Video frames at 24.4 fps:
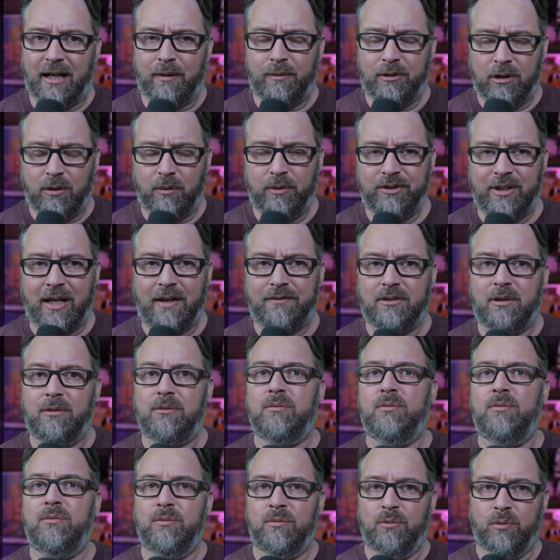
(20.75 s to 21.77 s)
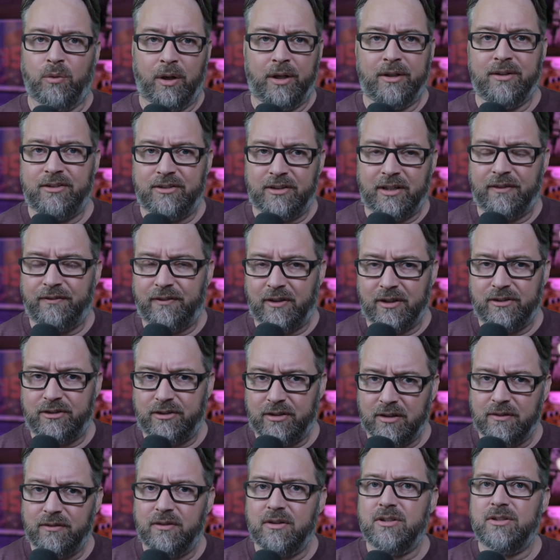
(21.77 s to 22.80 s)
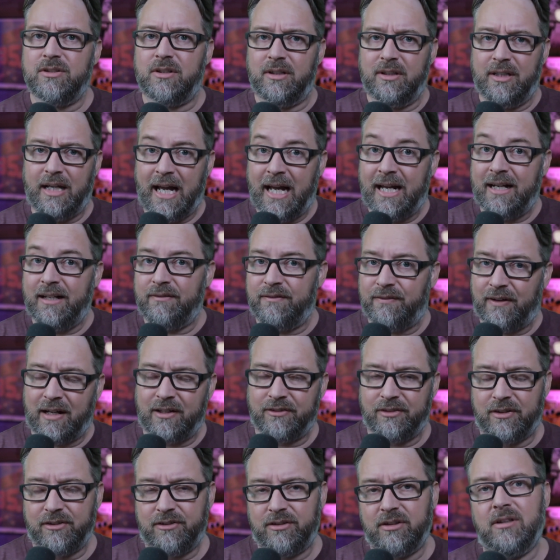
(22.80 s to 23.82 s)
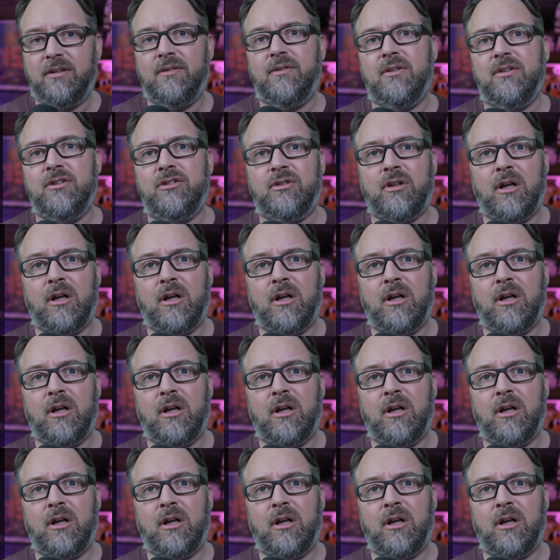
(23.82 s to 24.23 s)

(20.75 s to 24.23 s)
I would always have to run stuff on servers and edit files on servers.